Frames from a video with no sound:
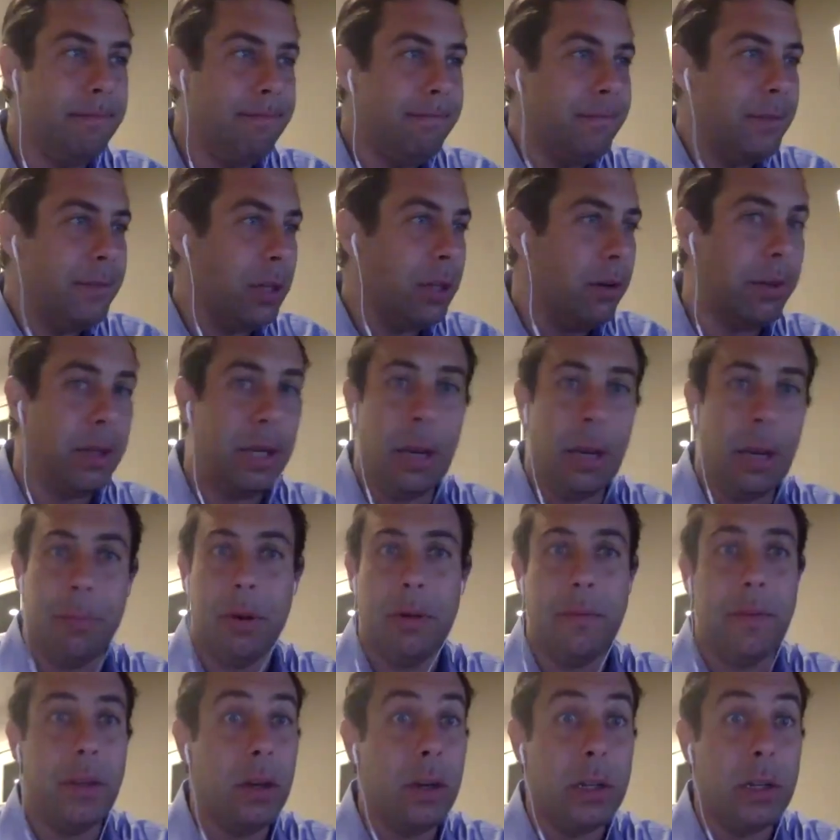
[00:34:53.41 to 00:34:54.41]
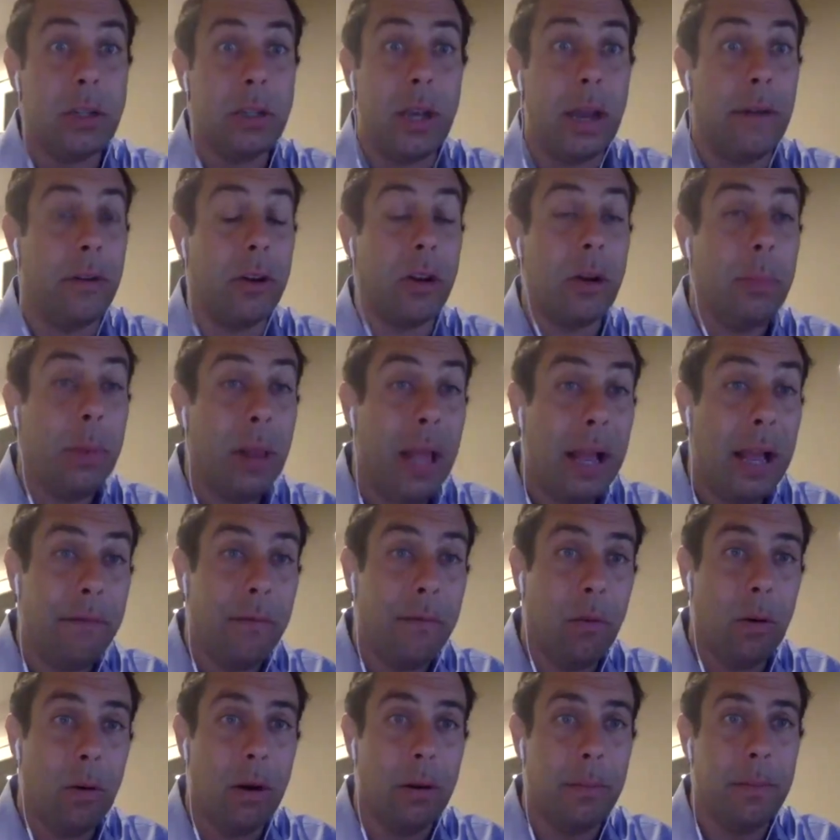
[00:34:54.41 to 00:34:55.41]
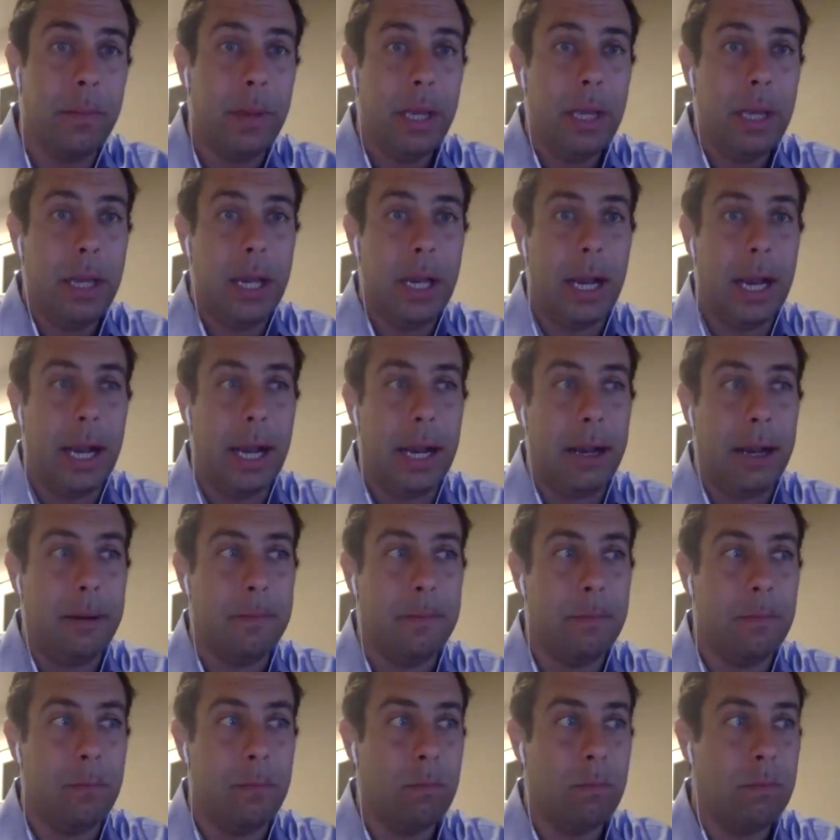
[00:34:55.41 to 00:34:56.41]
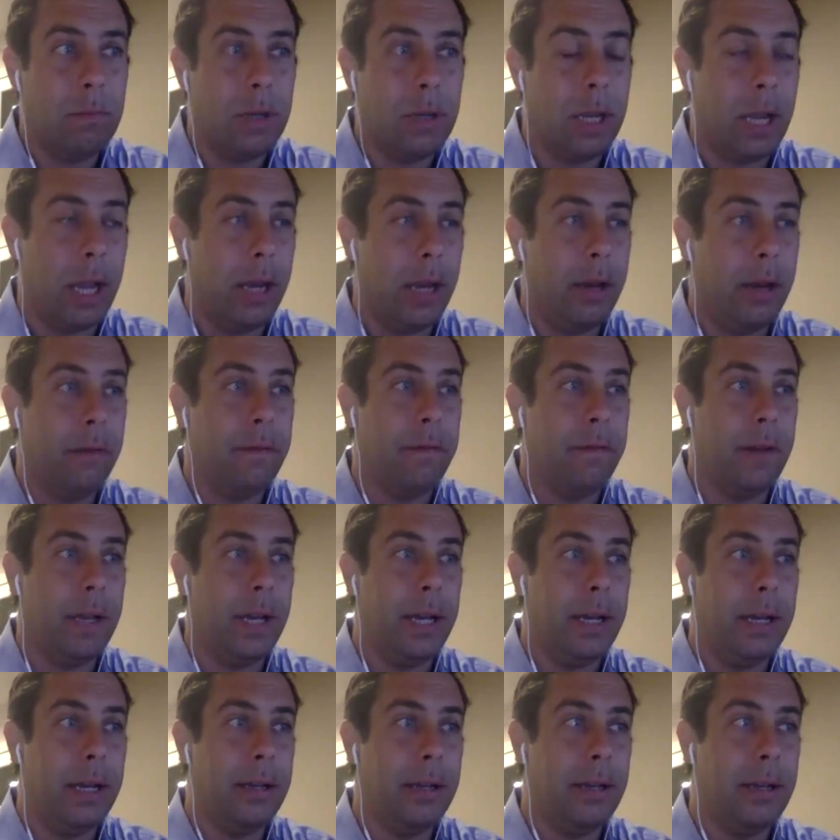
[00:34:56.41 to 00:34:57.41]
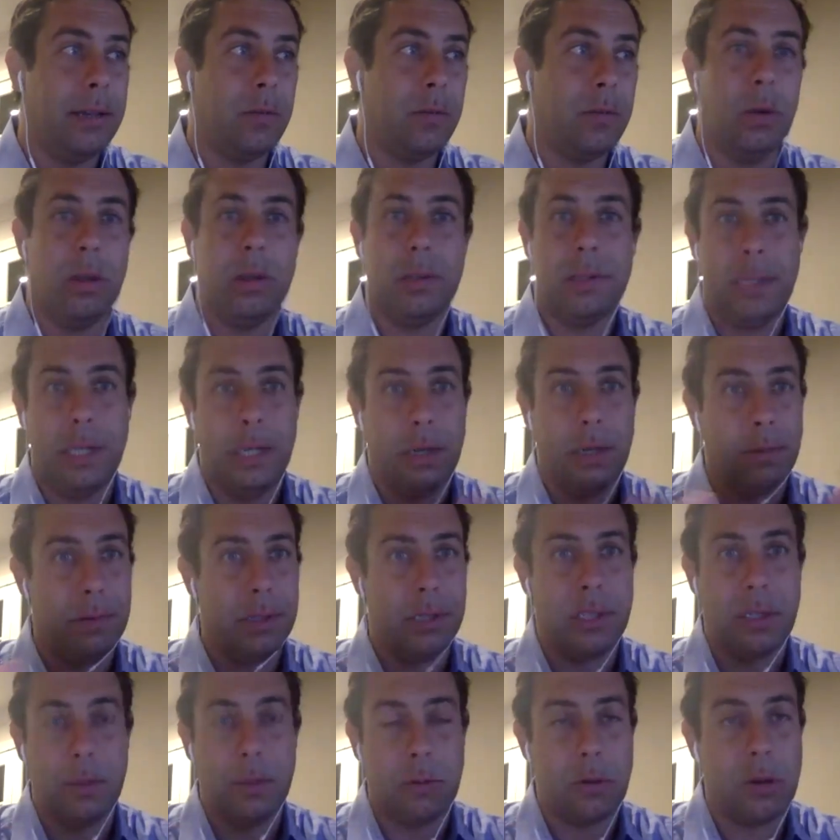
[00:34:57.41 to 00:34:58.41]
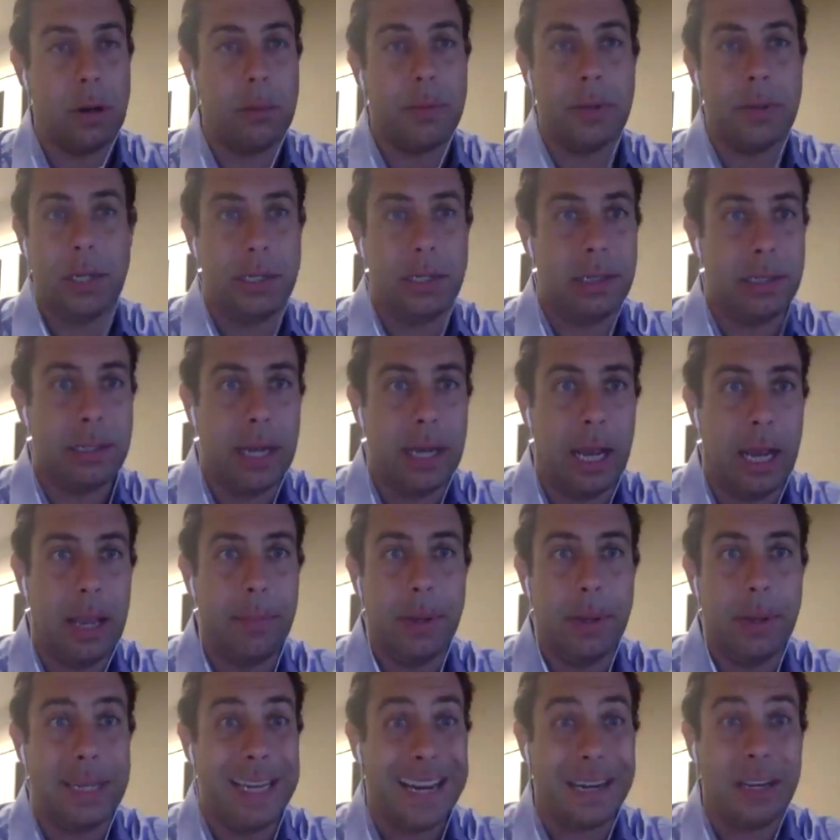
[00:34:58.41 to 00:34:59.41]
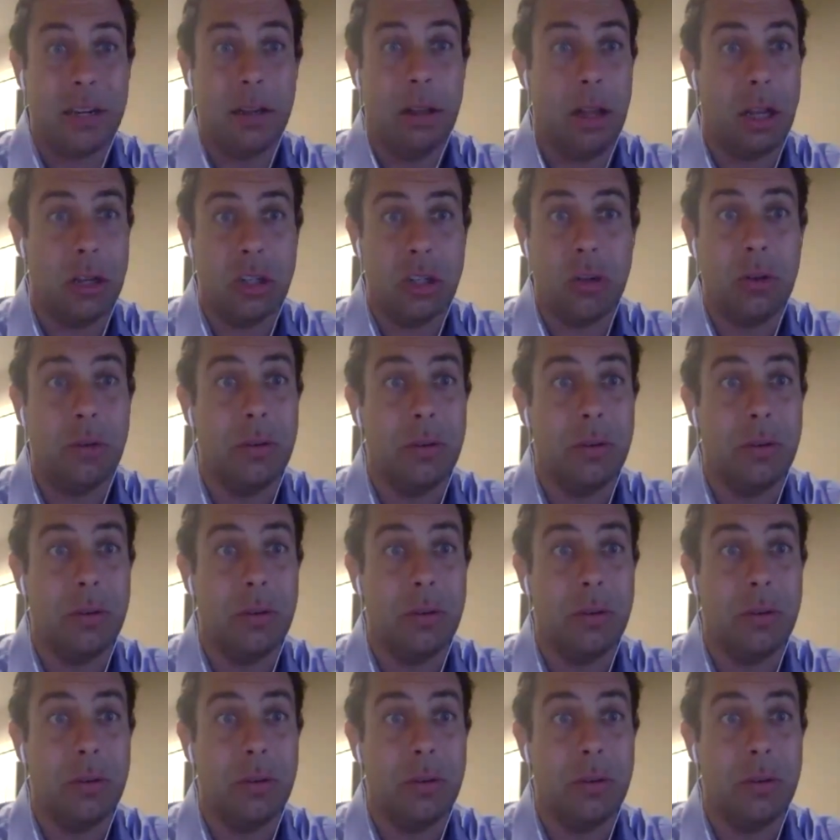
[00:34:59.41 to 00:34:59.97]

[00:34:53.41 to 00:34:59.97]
So the number of units you have on your platform, kind of as well as the subscription type and technological